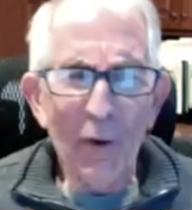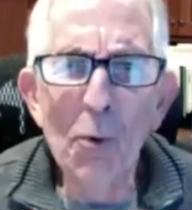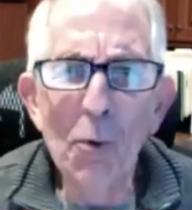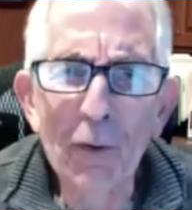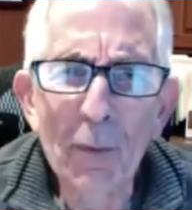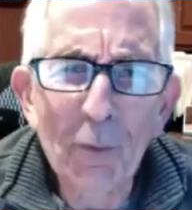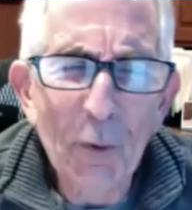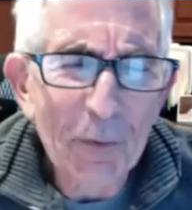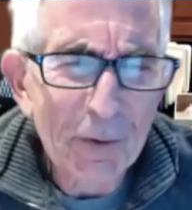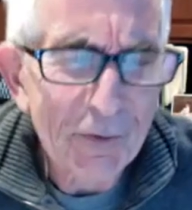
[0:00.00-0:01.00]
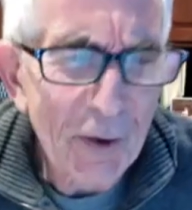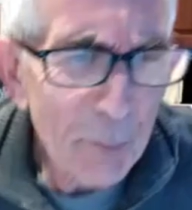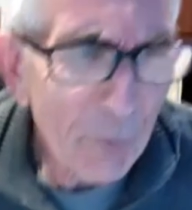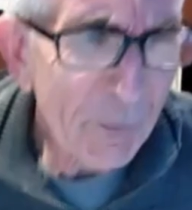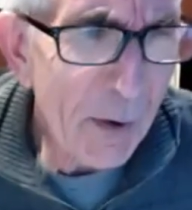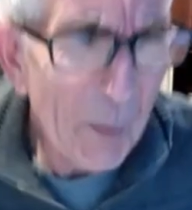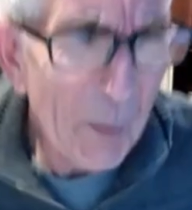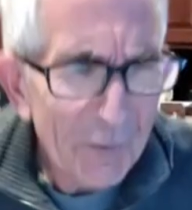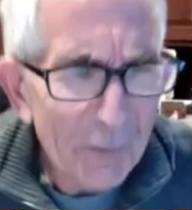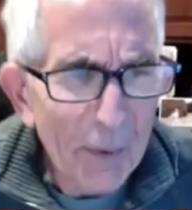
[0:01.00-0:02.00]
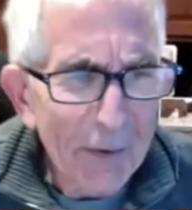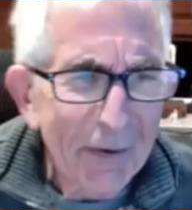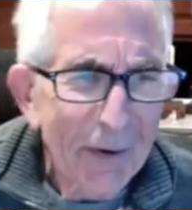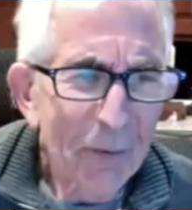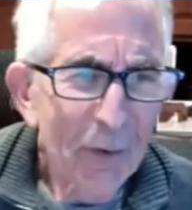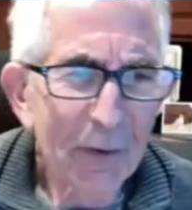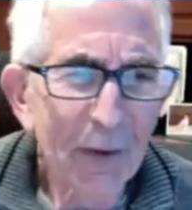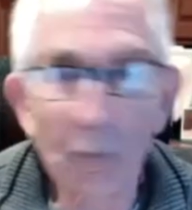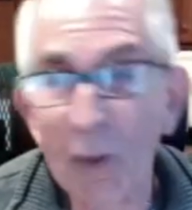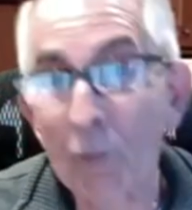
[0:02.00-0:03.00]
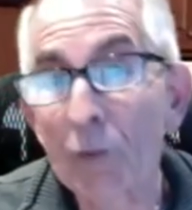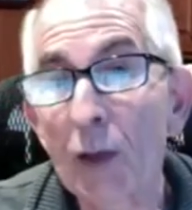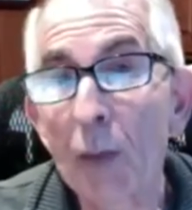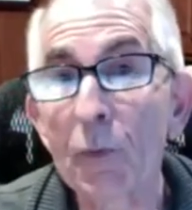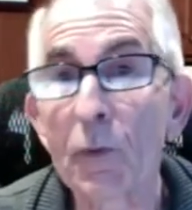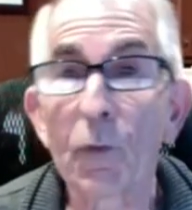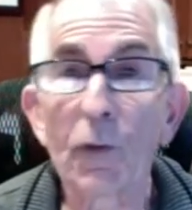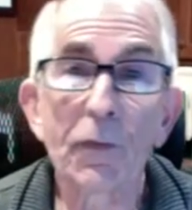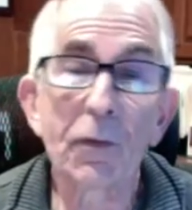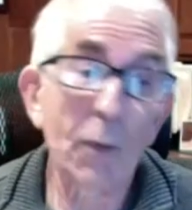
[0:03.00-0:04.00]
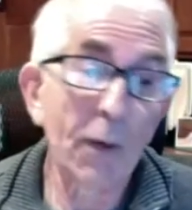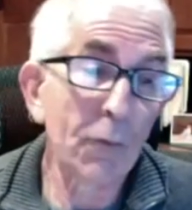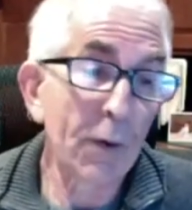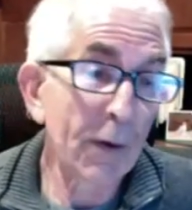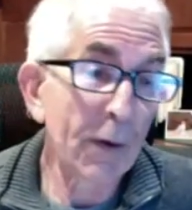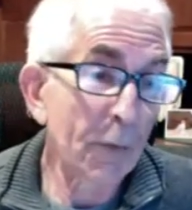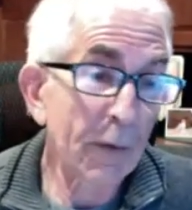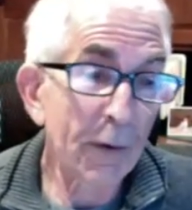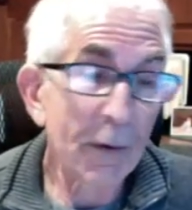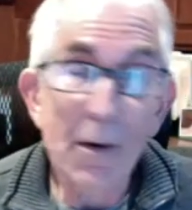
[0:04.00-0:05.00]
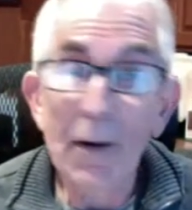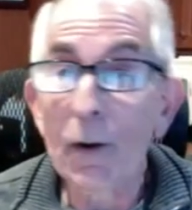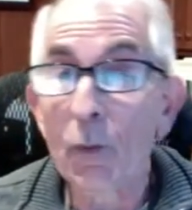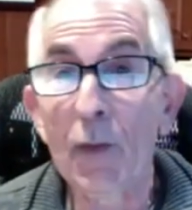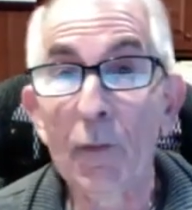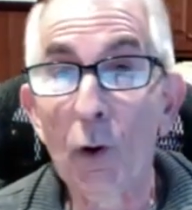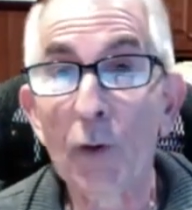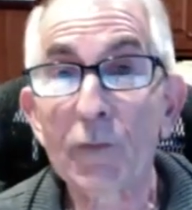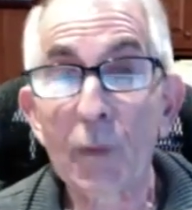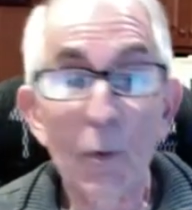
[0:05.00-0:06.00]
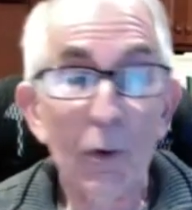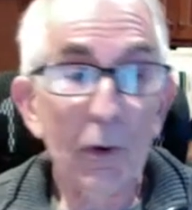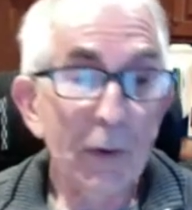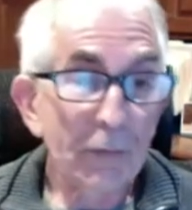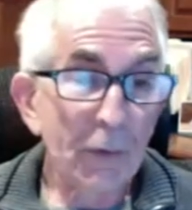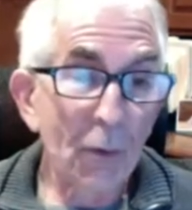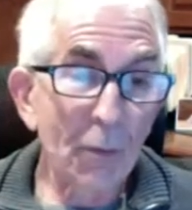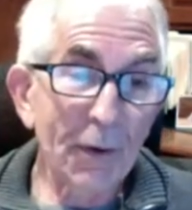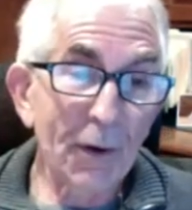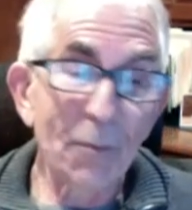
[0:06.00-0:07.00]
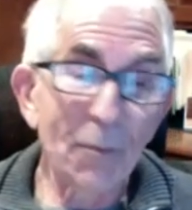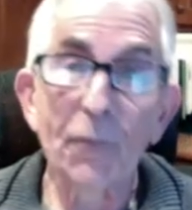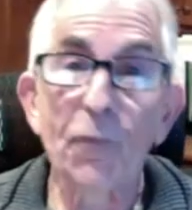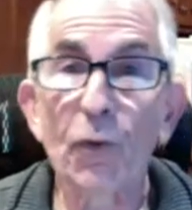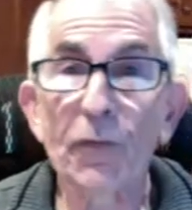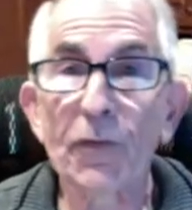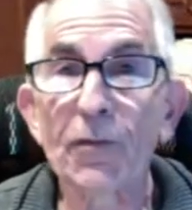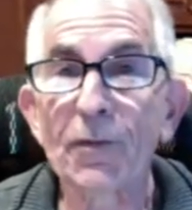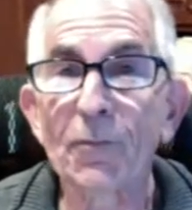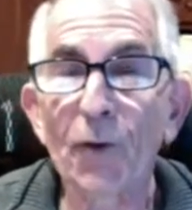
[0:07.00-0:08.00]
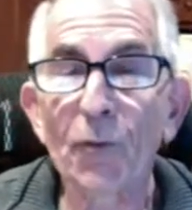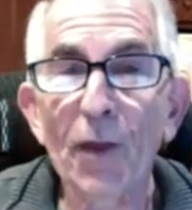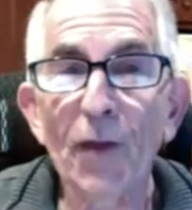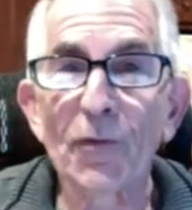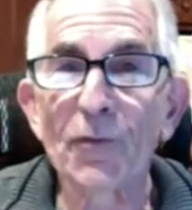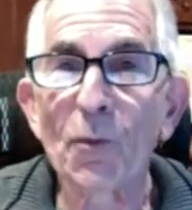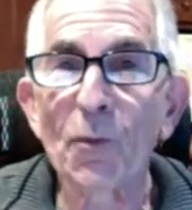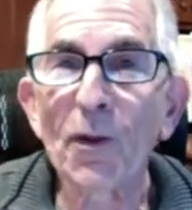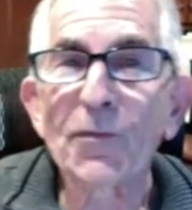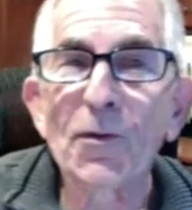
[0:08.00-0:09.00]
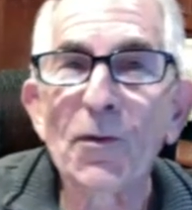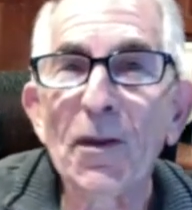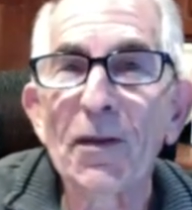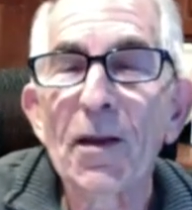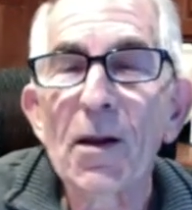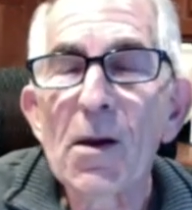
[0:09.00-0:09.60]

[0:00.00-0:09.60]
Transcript: board or the Chamber of Commerce, but it really is. We have our top universities. We have great healthcare. We have an arts community. So, and four-season recreation. So what else do you need?